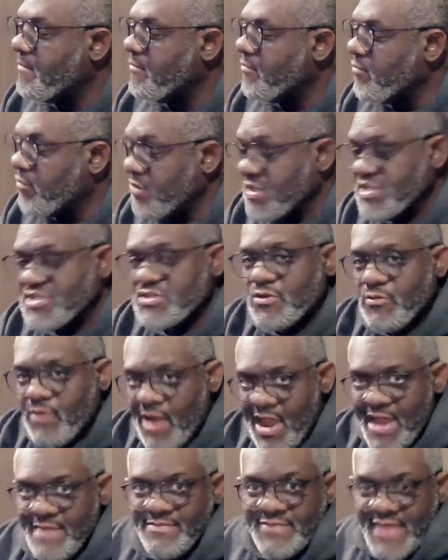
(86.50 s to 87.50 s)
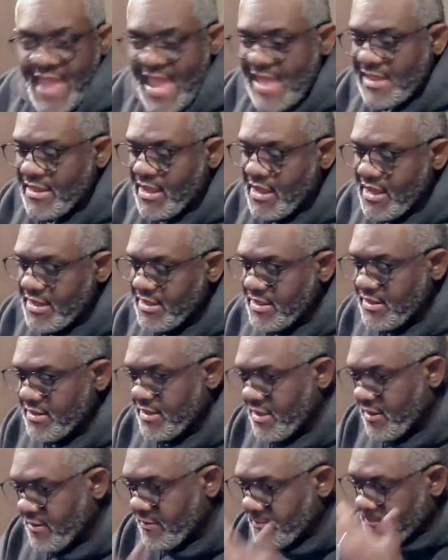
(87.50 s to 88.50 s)
rescribe that line in
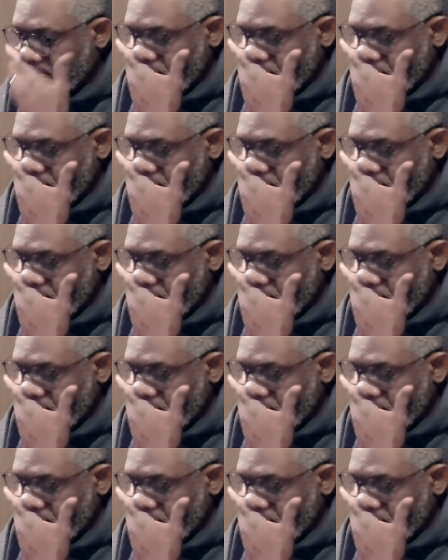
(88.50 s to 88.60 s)
there.